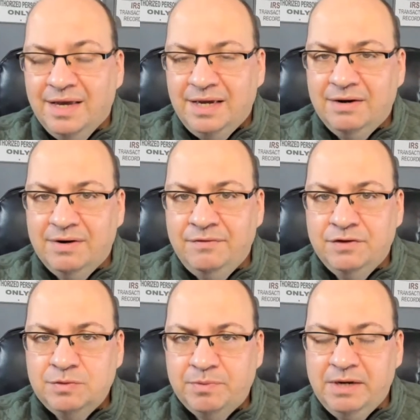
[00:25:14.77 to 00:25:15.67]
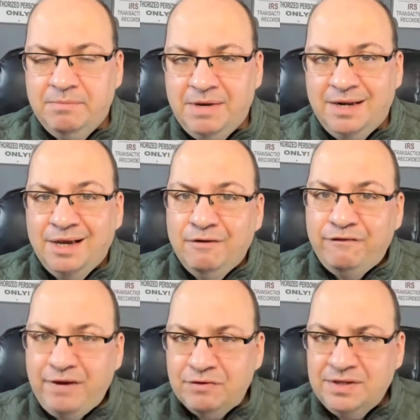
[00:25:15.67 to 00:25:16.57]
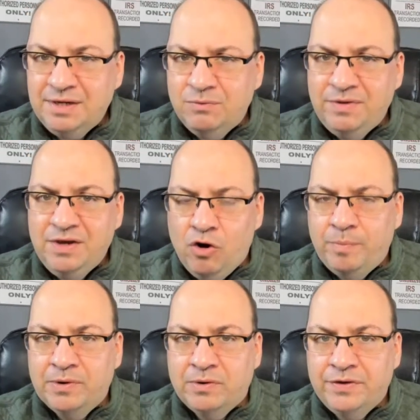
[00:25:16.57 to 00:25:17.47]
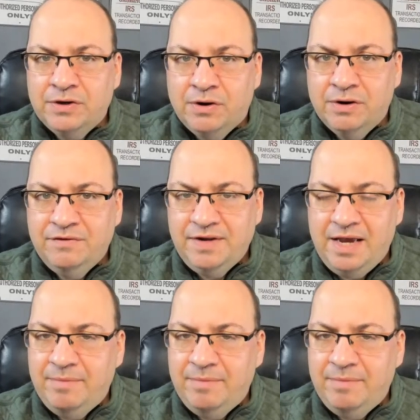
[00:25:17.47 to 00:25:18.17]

here in the spring meet. Favorite didn't win the opener on the card today,